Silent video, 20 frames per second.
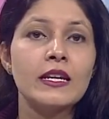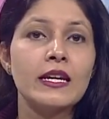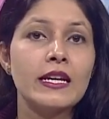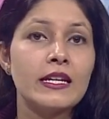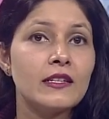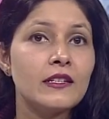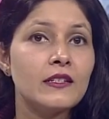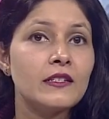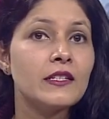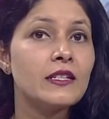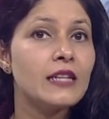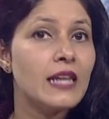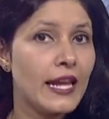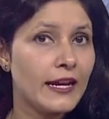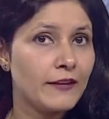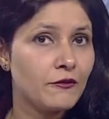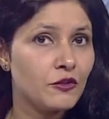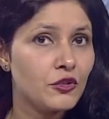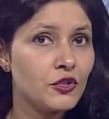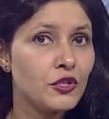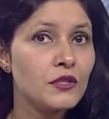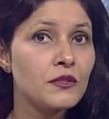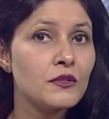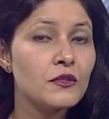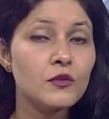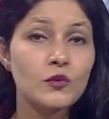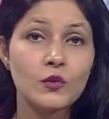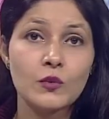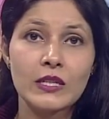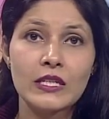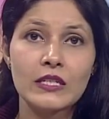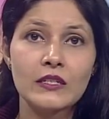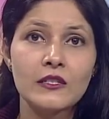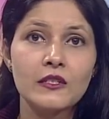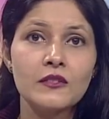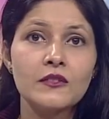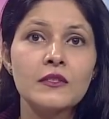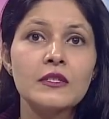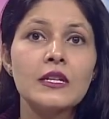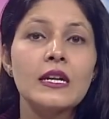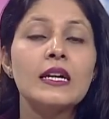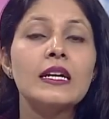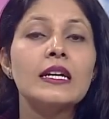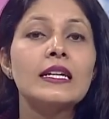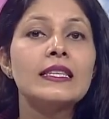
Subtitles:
in Indian languages to Indians,